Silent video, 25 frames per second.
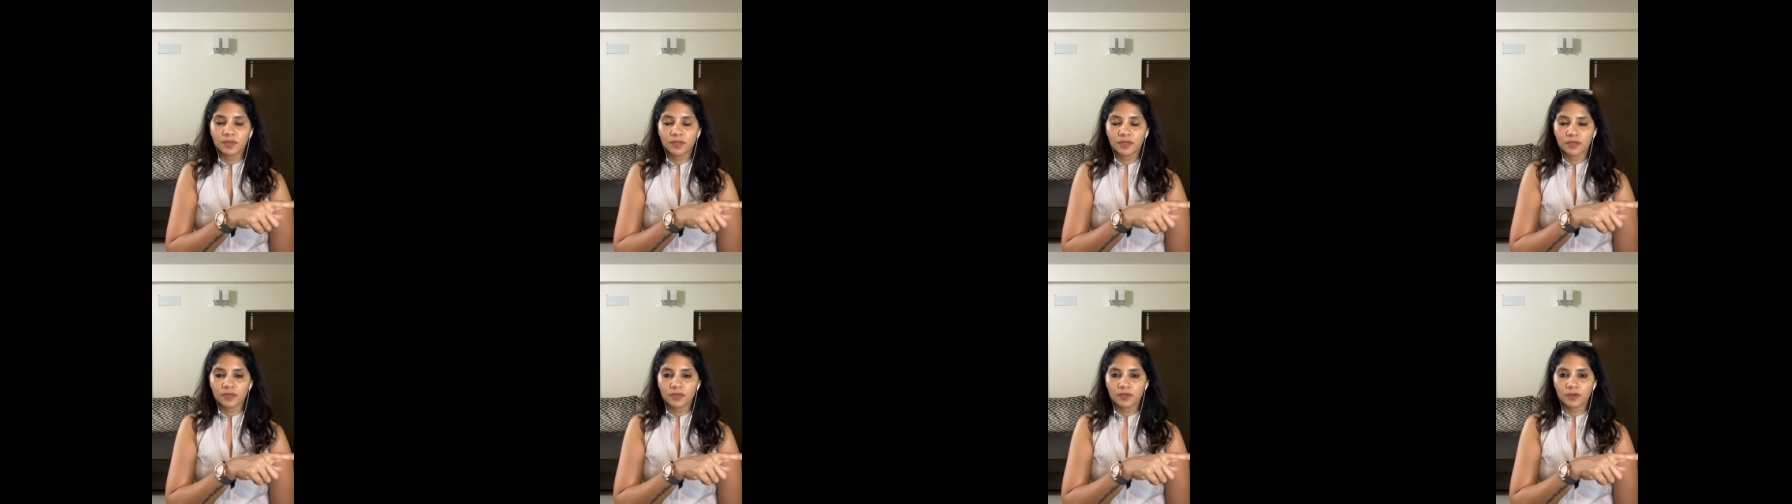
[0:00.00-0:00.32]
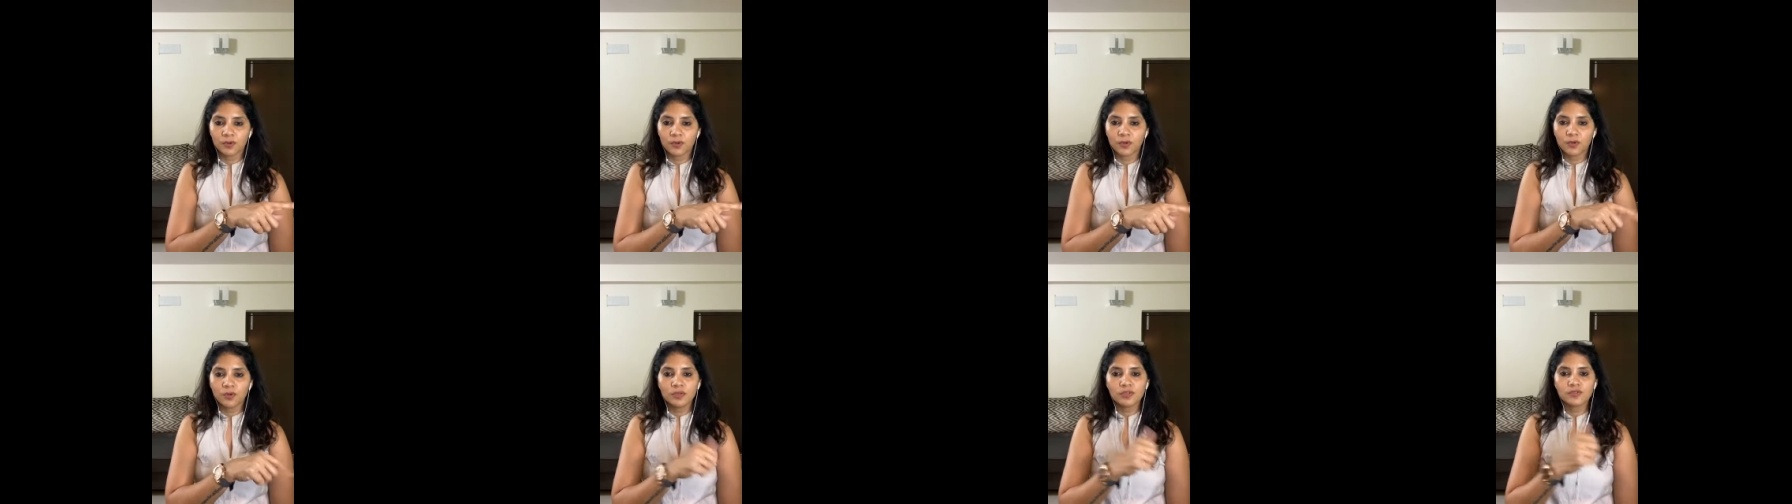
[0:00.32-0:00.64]
uh,
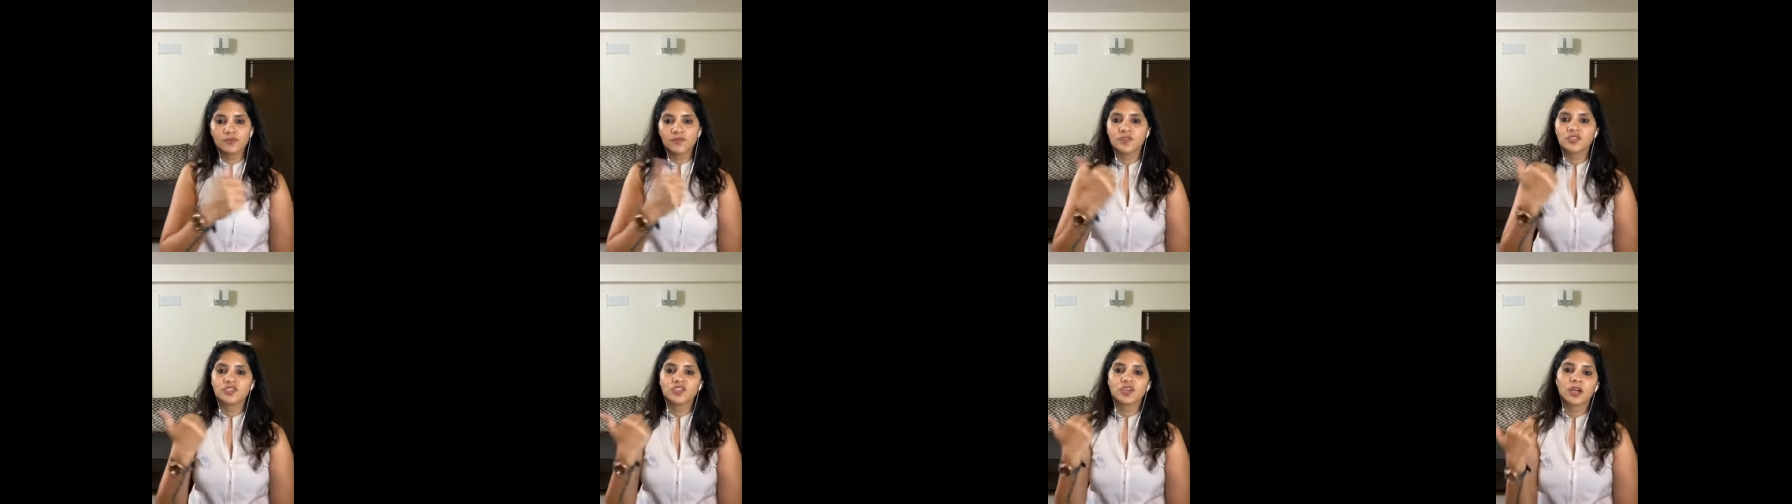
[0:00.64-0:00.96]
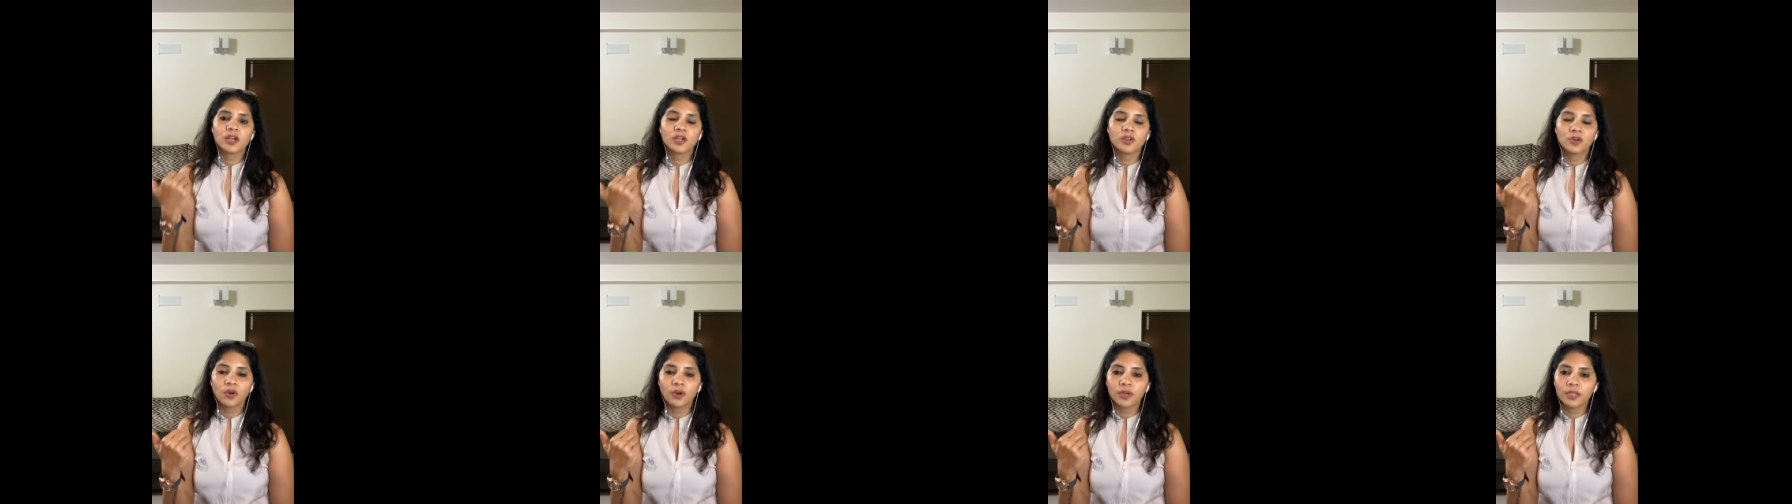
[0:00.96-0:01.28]
course, which
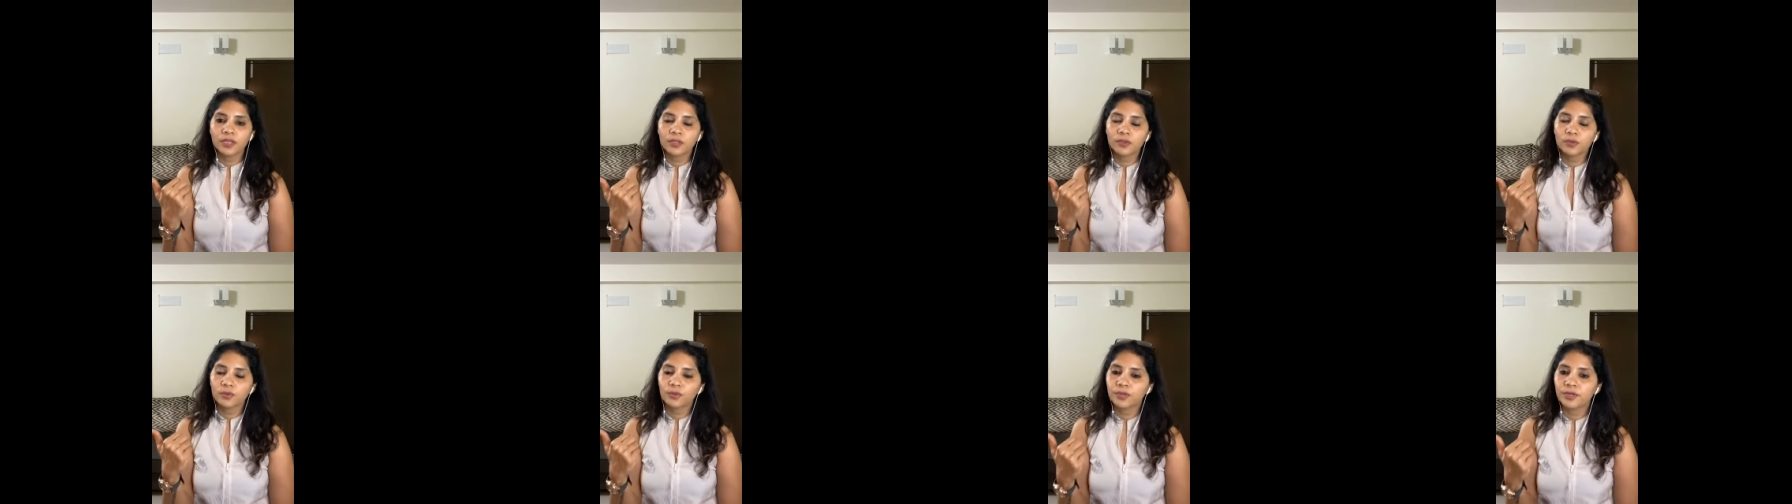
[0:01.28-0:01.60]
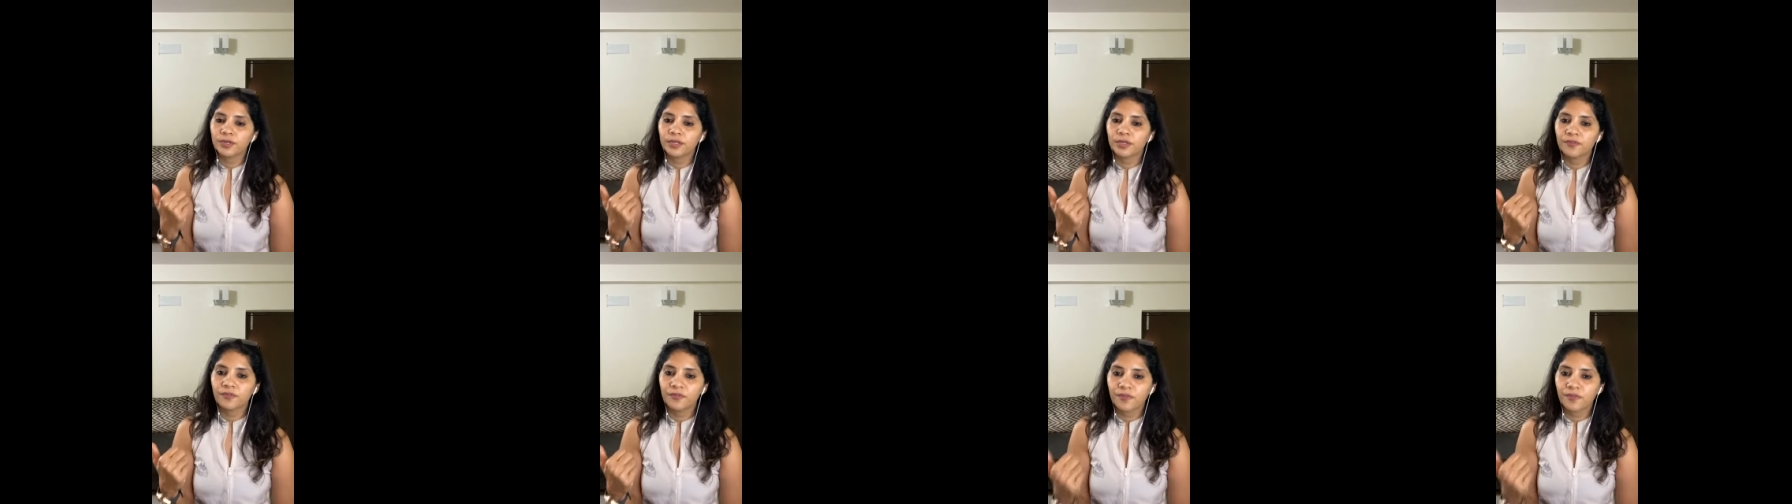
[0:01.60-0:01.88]
are not included in